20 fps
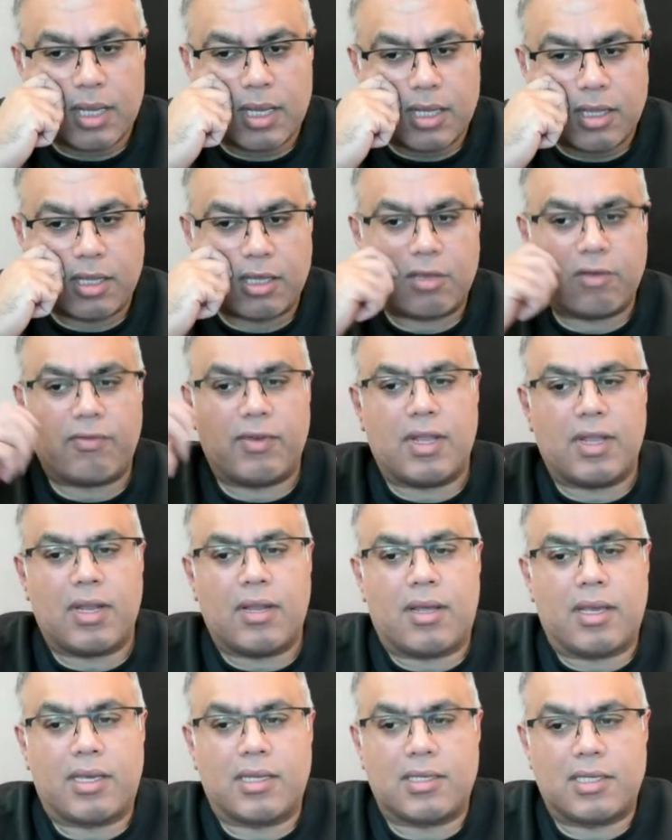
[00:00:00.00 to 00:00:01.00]
Think of it
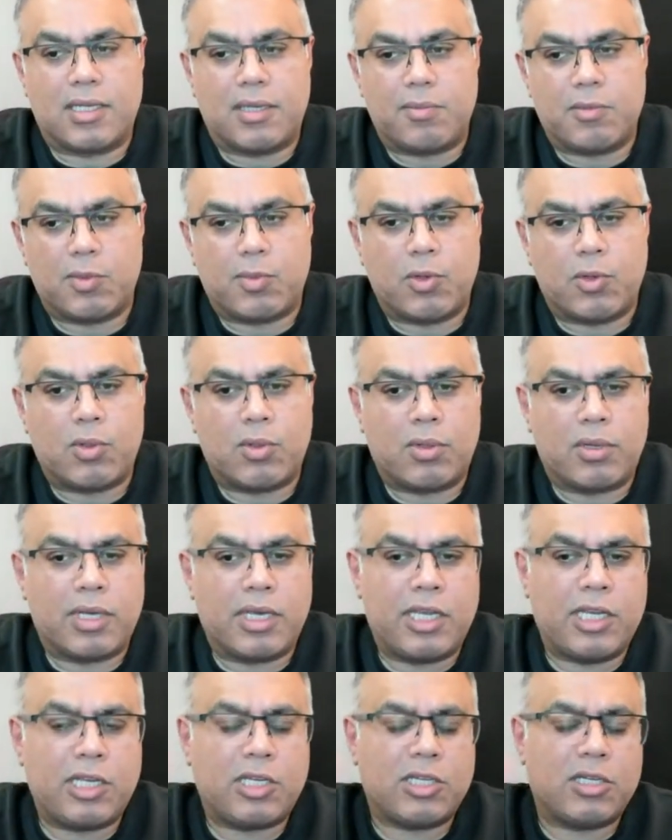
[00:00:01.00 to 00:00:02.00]
like a team sport.
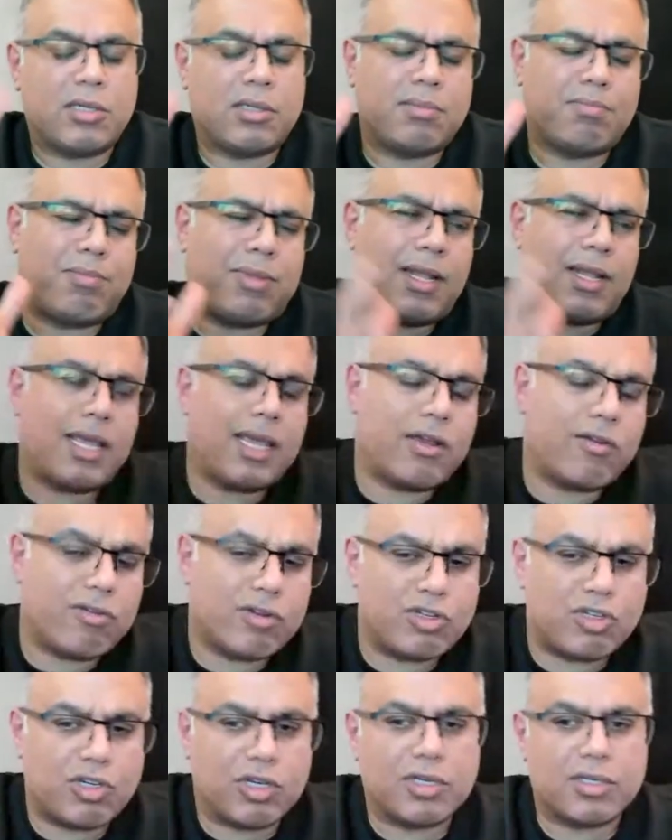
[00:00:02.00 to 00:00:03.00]
Each player
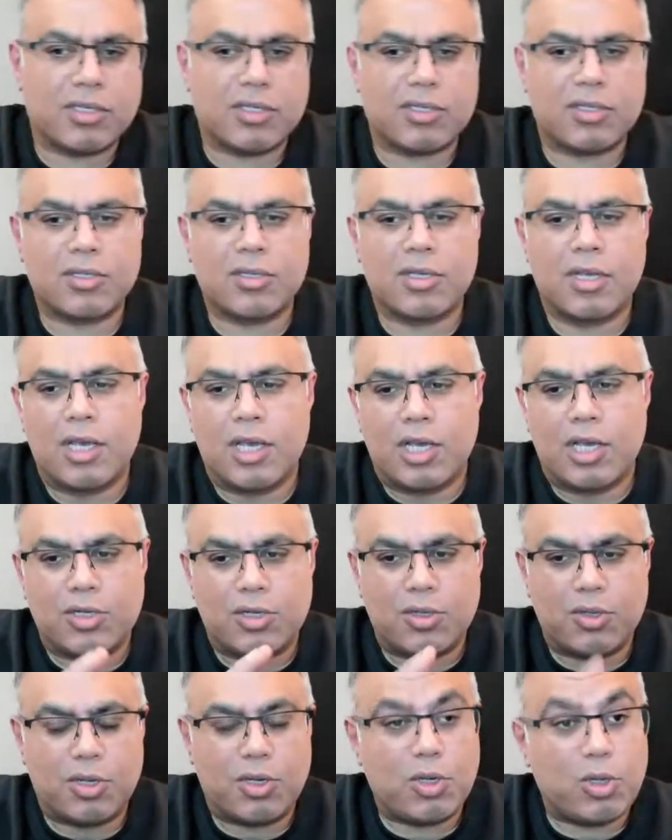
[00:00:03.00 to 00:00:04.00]
adjusts
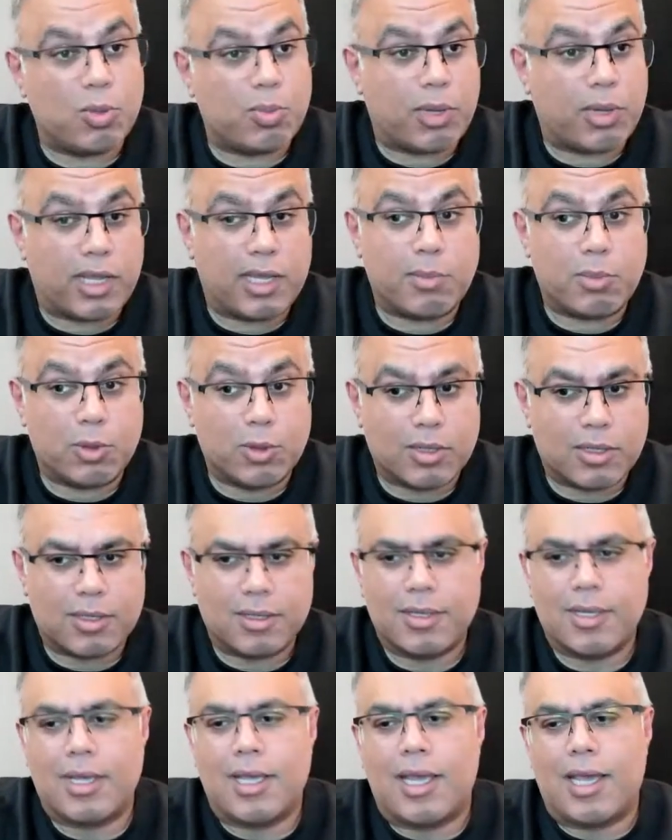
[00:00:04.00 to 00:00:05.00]
to the new playbook
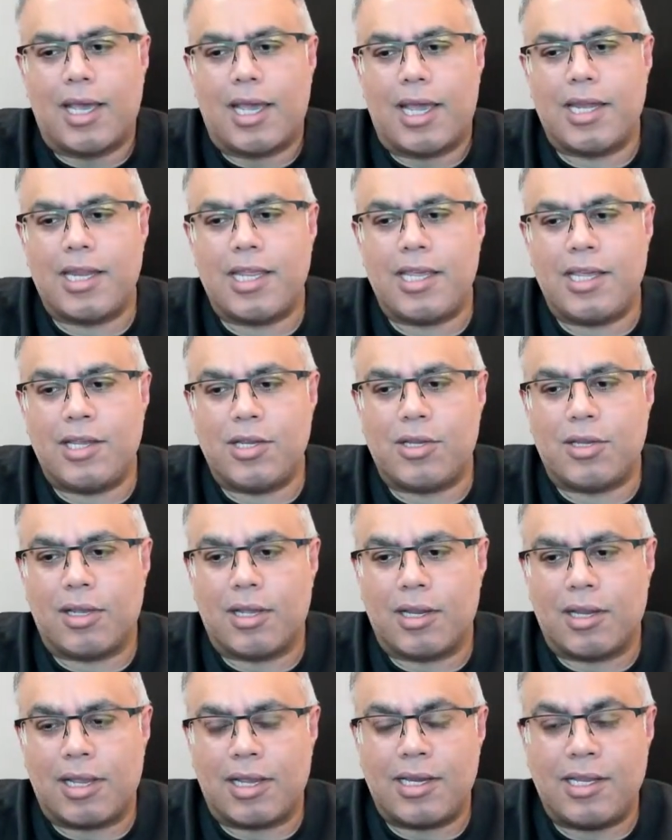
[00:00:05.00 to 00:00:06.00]
and each
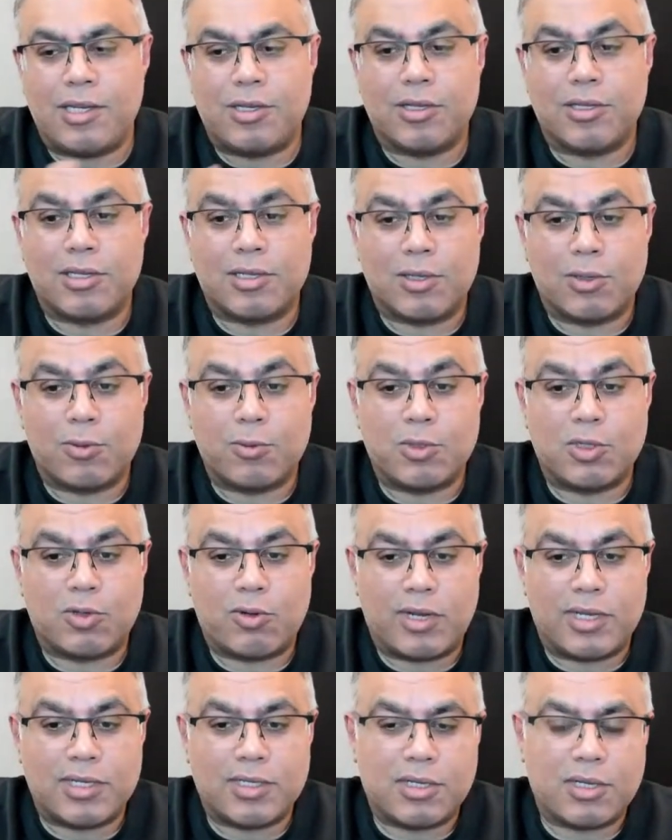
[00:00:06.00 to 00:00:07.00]
of their own
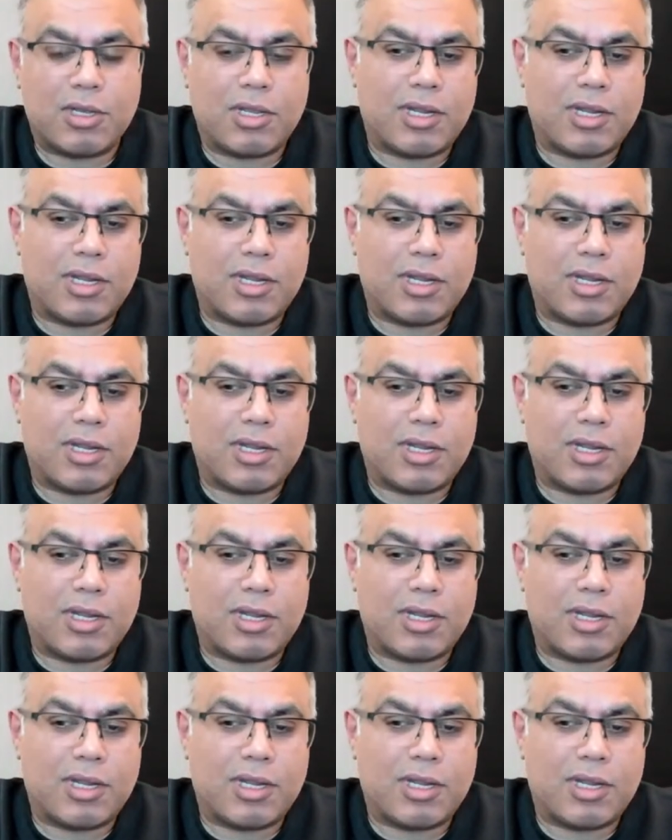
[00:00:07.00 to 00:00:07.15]
strengths.